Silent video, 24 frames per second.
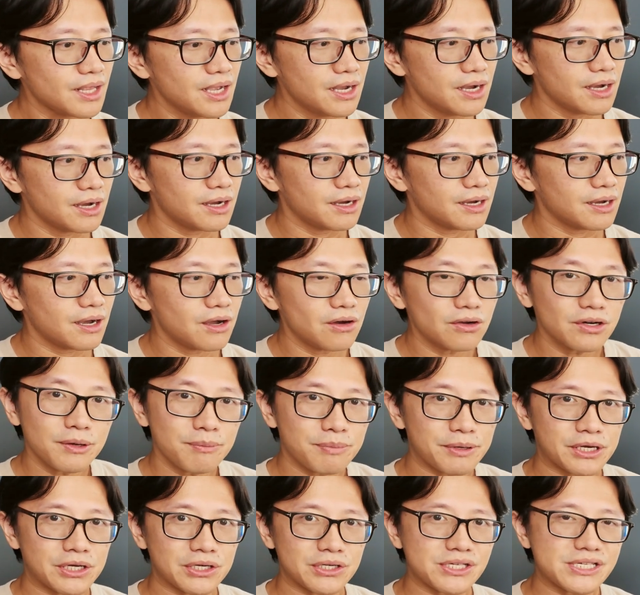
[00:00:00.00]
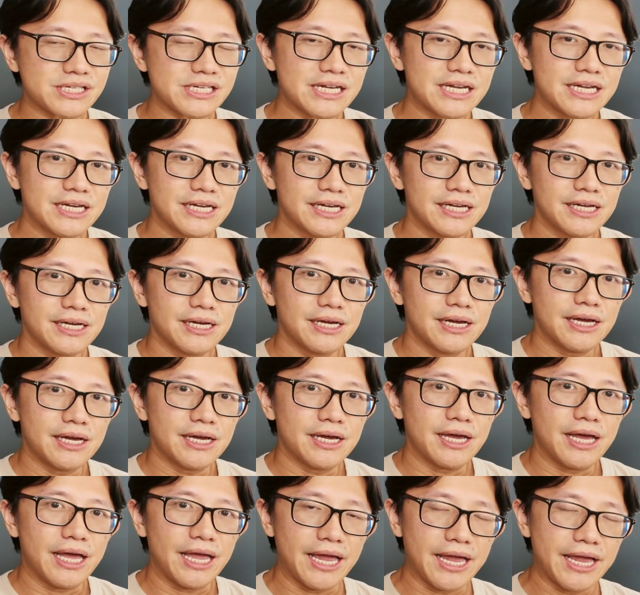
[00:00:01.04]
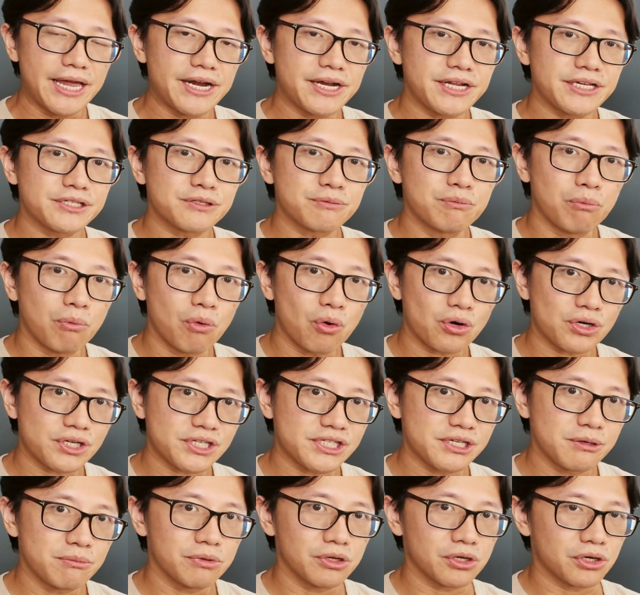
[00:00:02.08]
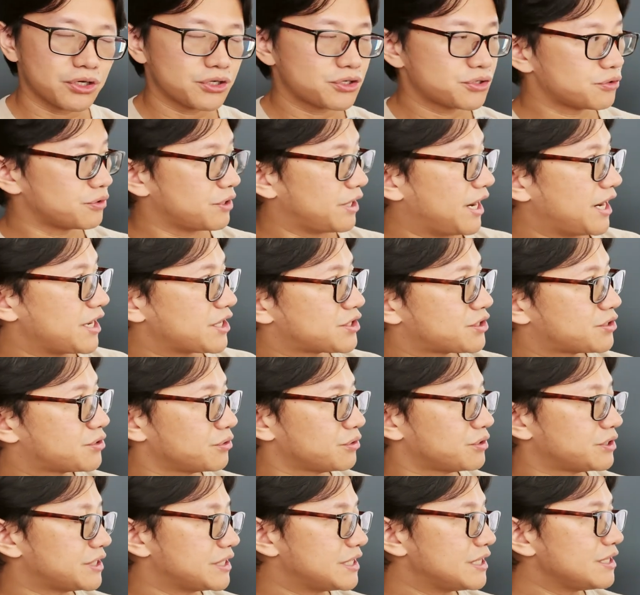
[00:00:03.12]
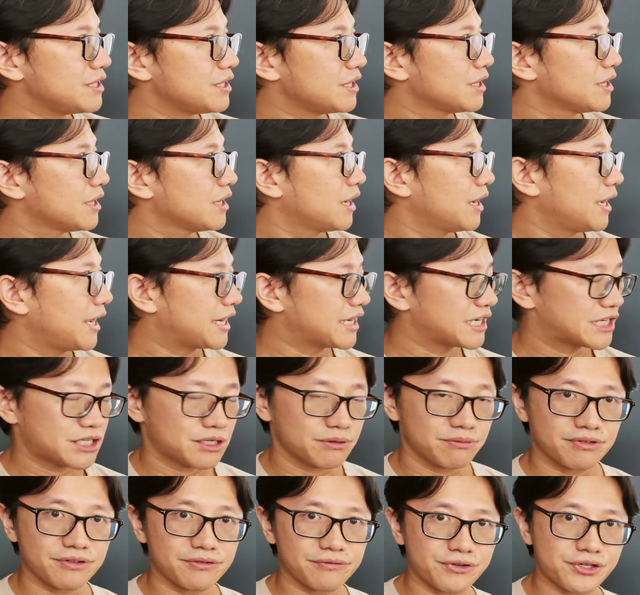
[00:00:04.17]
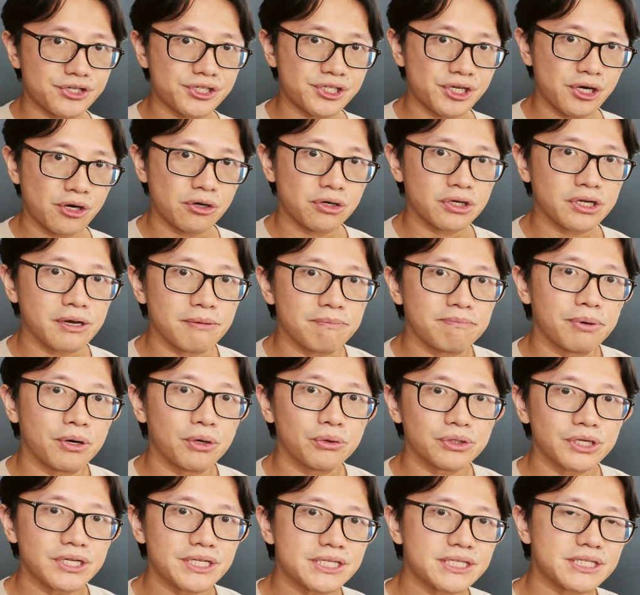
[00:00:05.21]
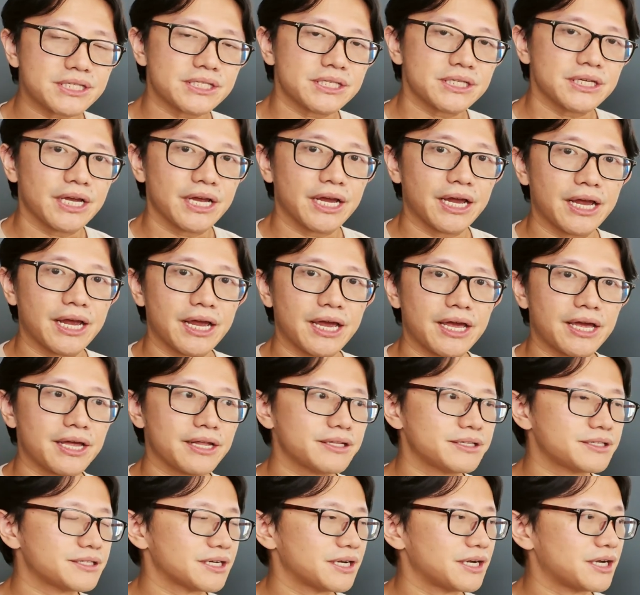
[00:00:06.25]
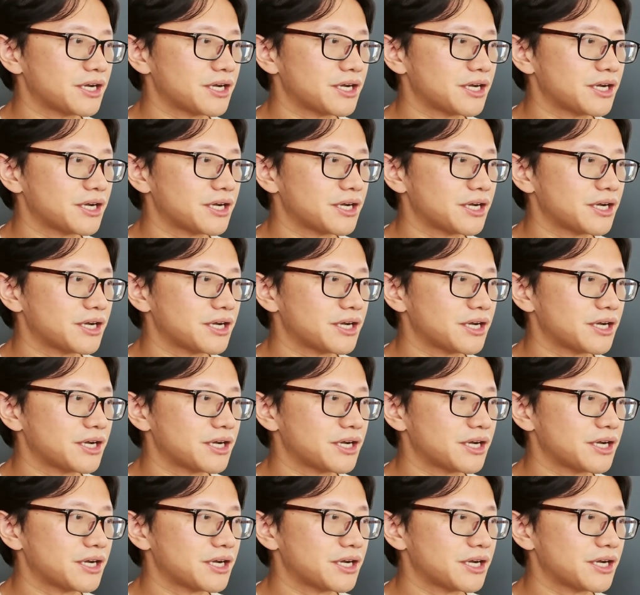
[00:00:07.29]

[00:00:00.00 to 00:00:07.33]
only because it is more similar to H2D in terms of shared components and